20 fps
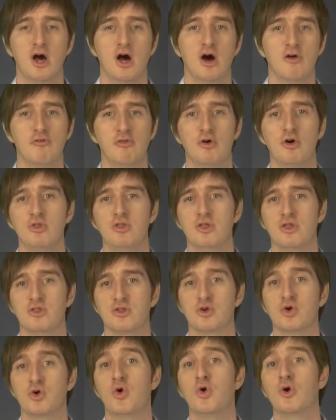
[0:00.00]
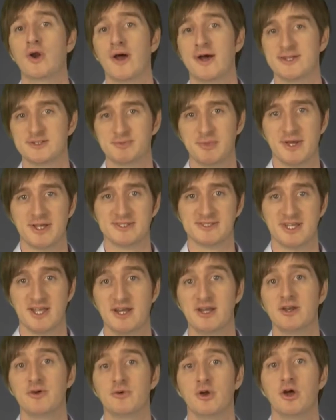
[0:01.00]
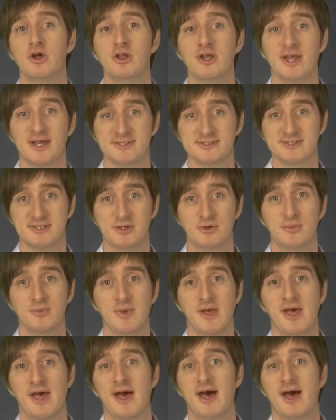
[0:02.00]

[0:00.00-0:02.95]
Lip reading: of all the core aspects in and around SEO